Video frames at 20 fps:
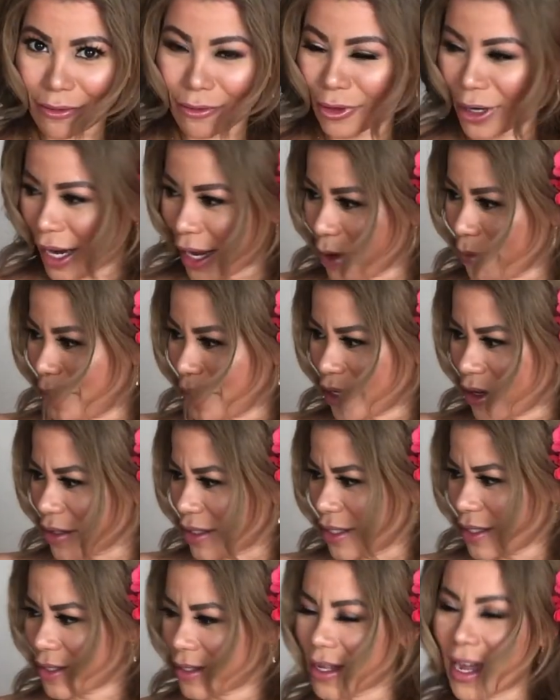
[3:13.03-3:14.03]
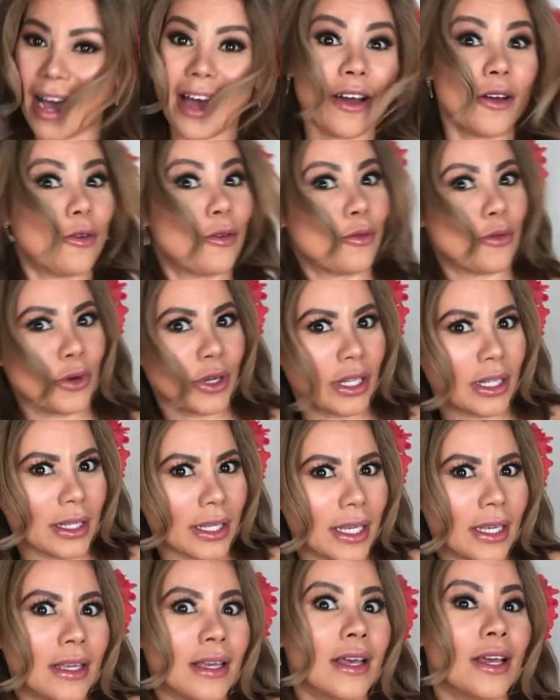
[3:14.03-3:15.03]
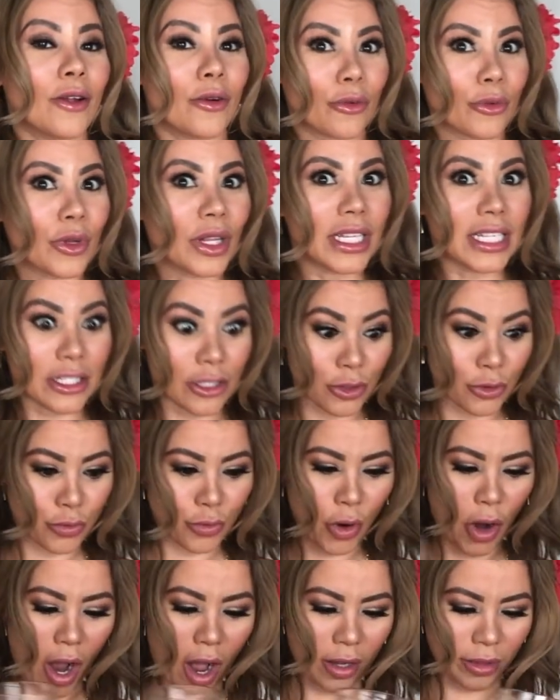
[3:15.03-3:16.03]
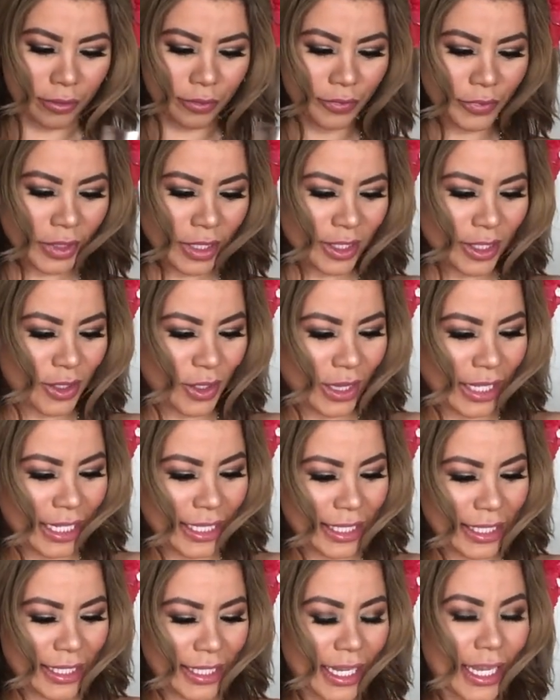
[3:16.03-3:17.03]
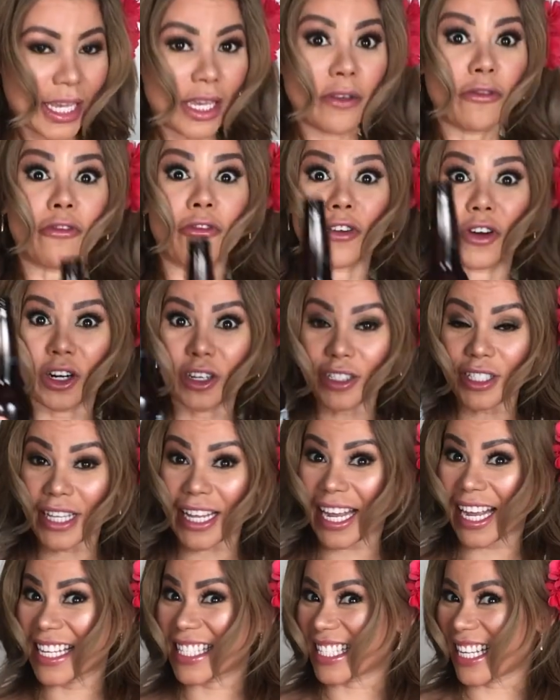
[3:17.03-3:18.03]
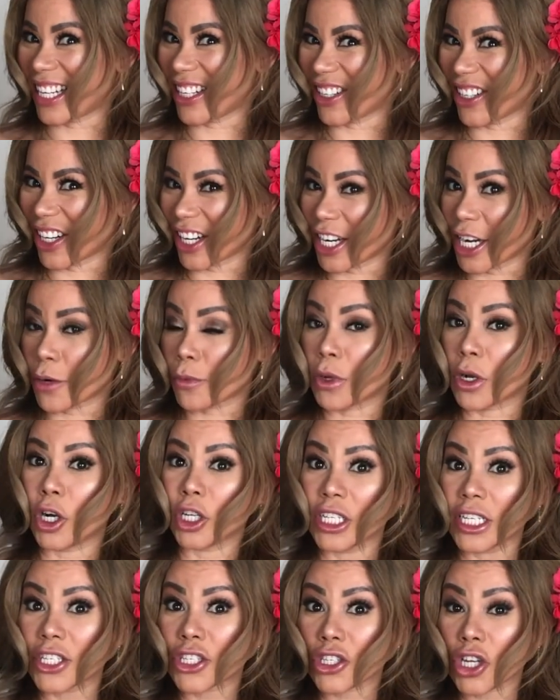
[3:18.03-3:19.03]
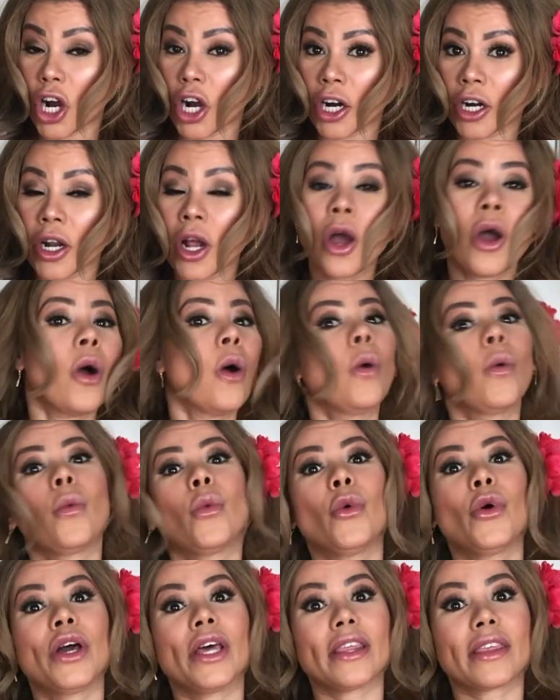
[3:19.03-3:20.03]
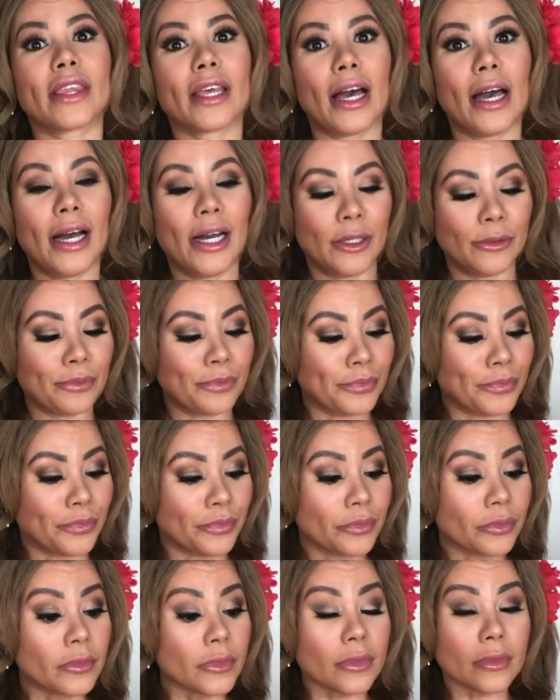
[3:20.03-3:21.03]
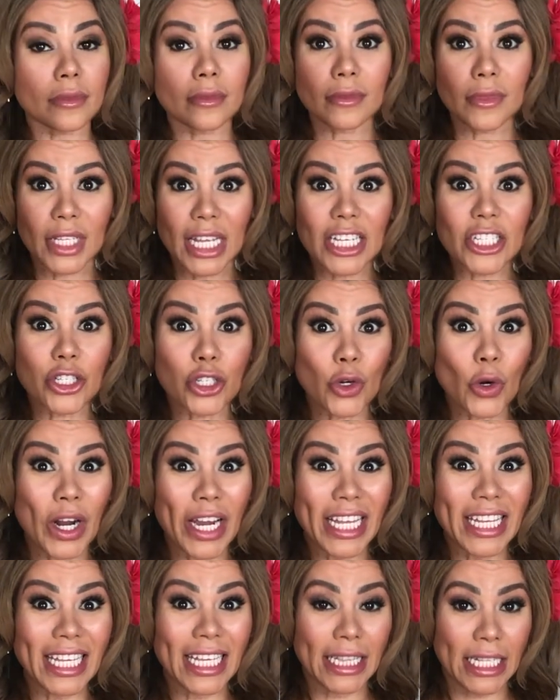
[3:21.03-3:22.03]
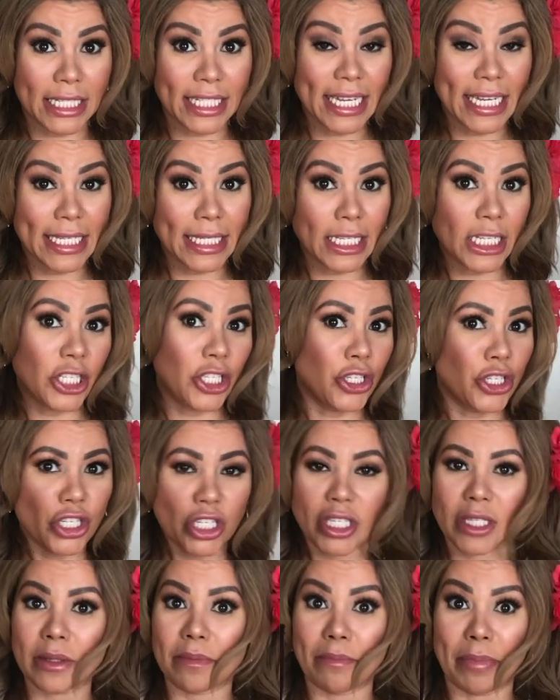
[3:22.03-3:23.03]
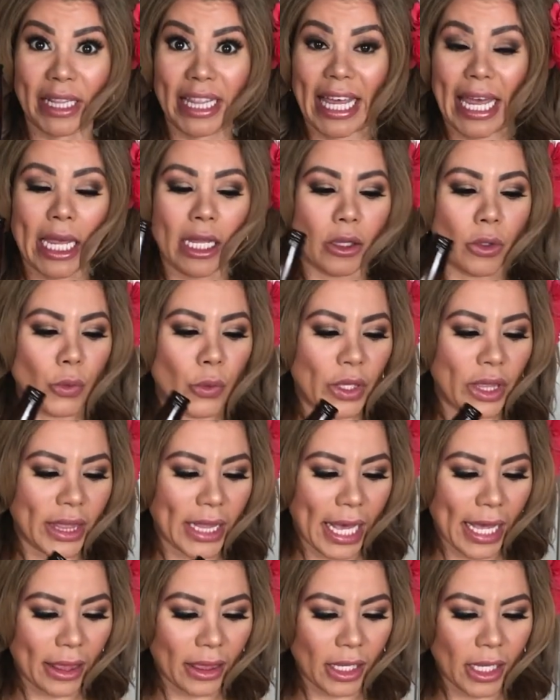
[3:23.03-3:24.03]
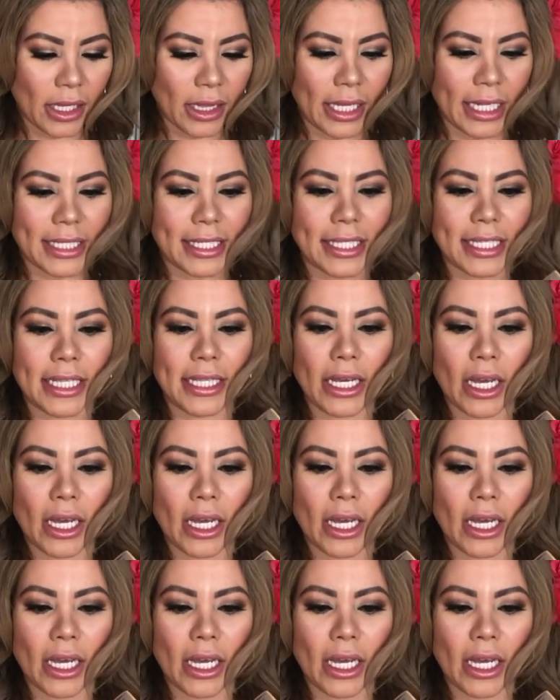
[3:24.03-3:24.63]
right? Because it's not really strong. So let's see. First, like I said earlier, we're going to start with trying it, the tasting just plain with nothing. Let's see the